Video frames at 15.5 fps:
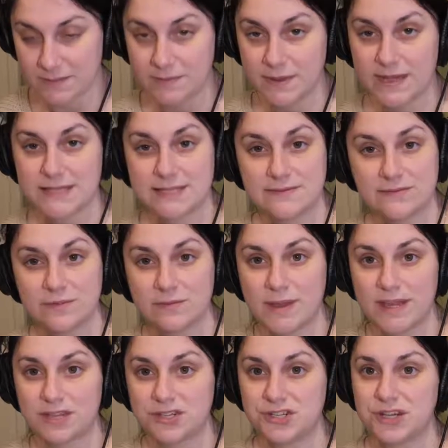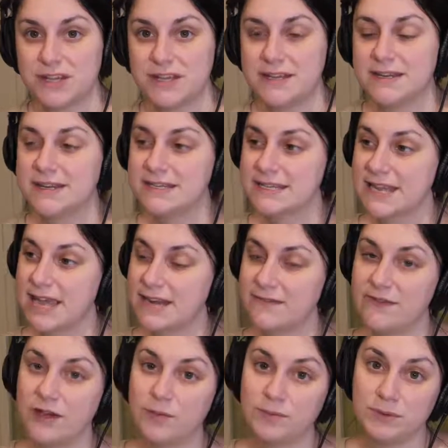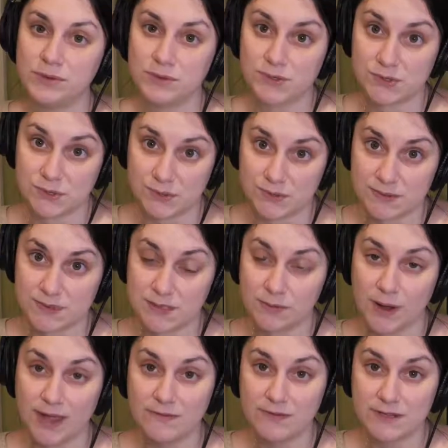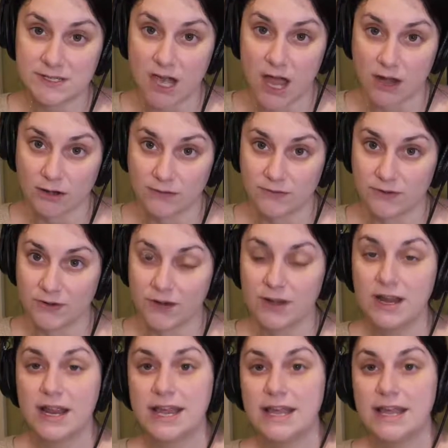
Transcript: base information to kind of help you choose the right photographer